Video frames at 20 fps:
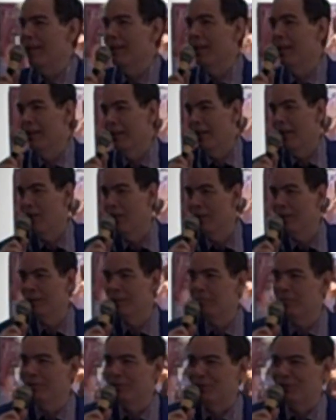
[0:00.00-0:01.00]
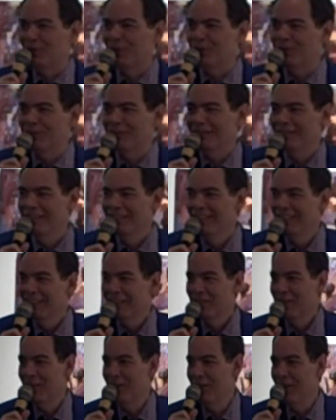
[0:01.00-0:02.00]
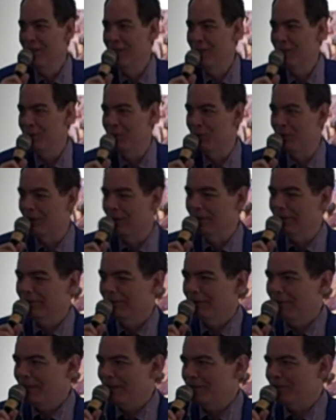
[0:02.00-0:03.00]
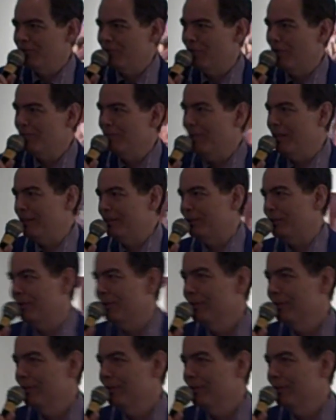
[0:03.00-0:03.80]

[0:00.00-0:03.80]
There you go. Hold up your silver. There you go, sir. Thank you very much.